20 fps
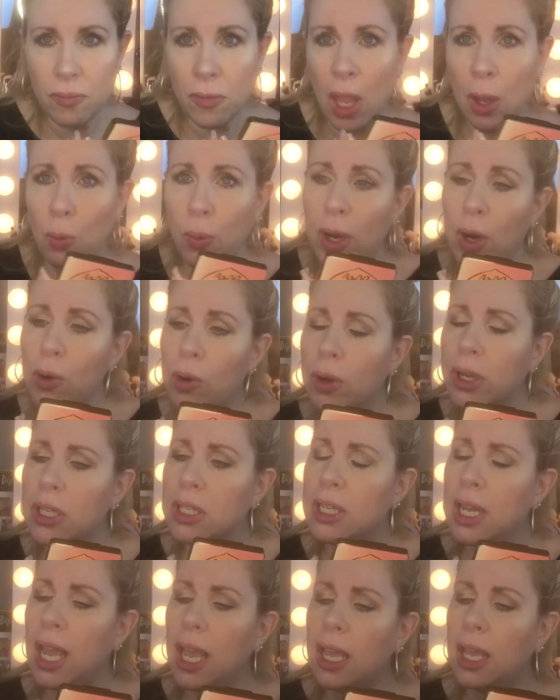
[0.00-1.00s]
And we are going to
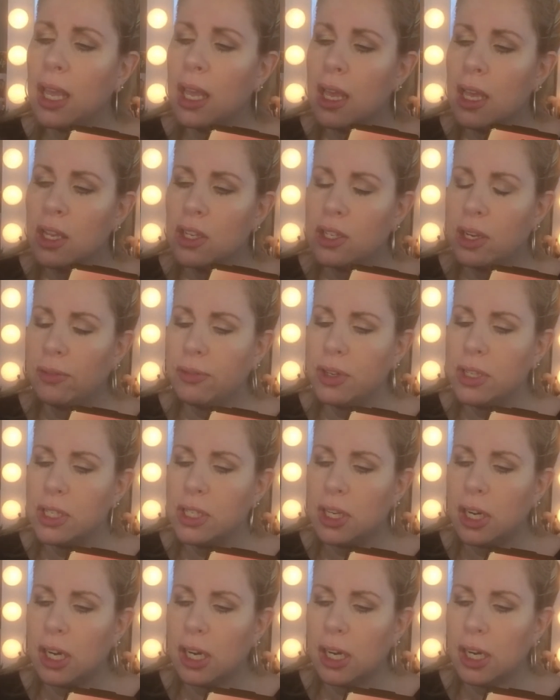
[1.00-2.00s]
take Jeffree
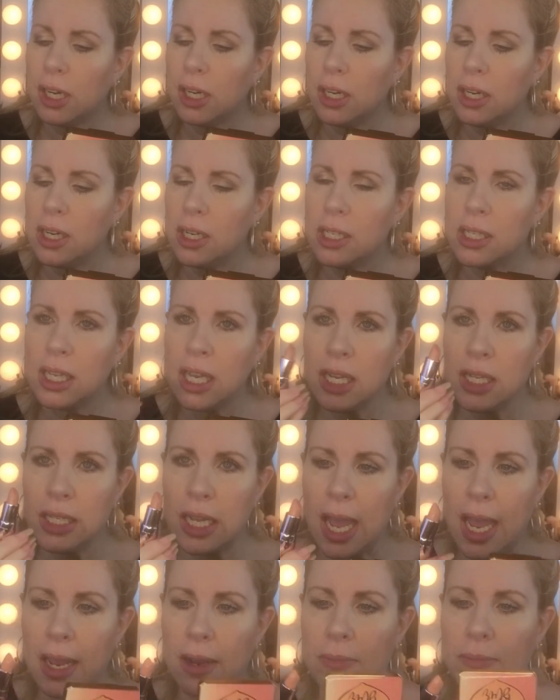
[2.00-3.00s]
Star Skin
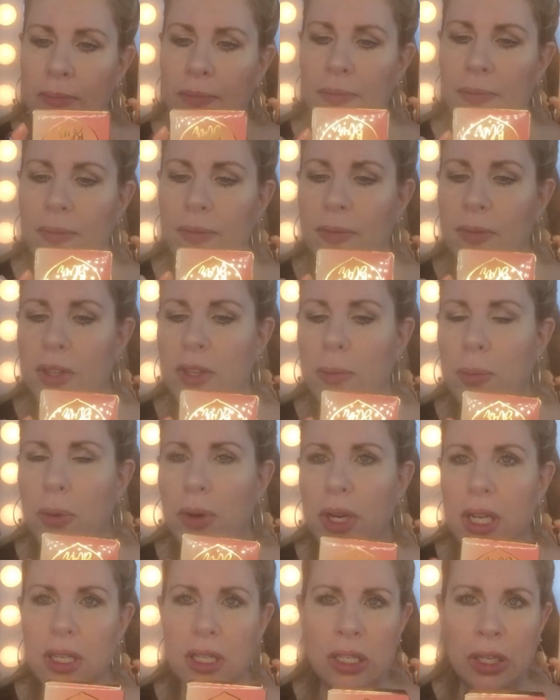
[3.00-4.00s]
Tight. This is the
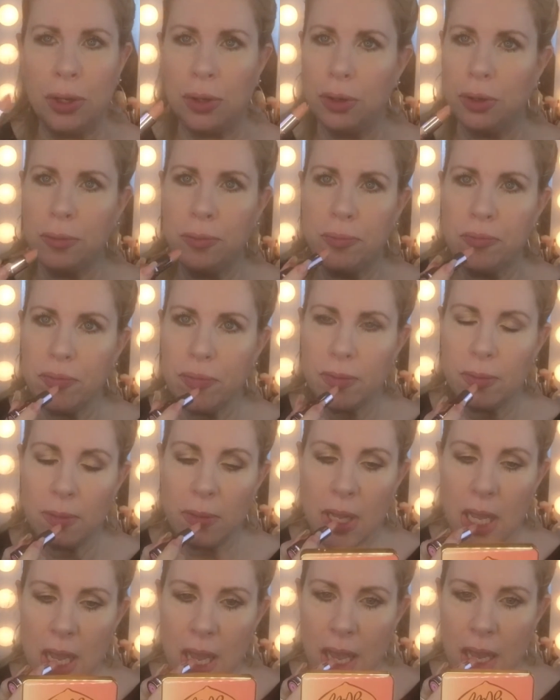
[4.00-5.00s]
prettiest nude.
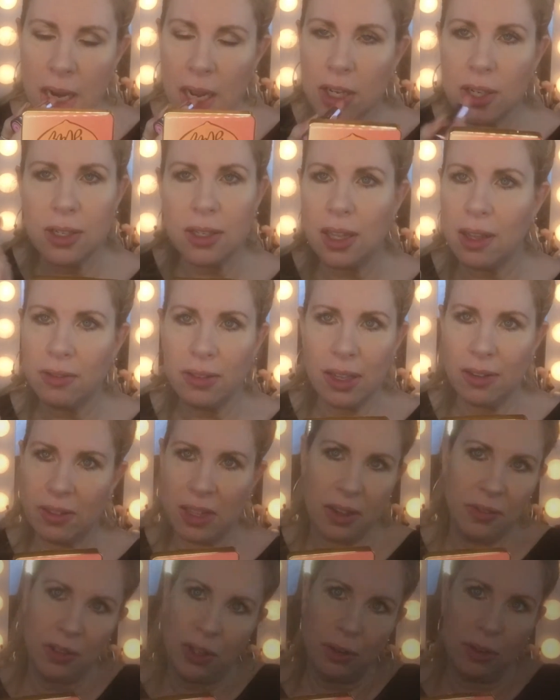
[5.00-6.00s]
And I just love, love,
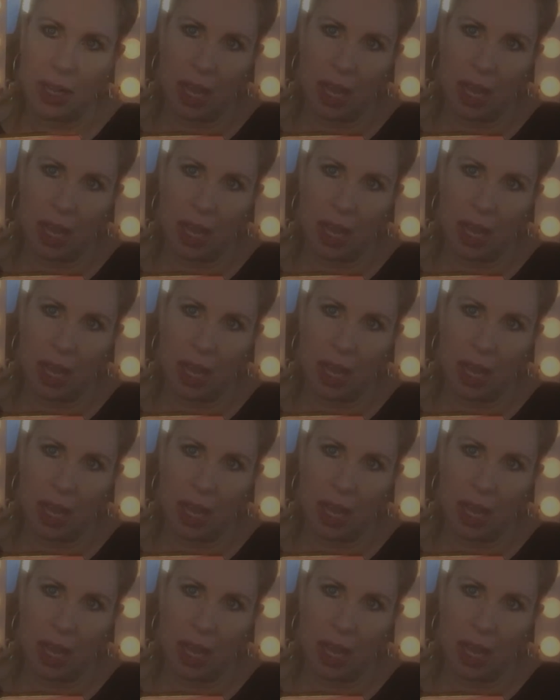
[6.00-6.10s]
love nude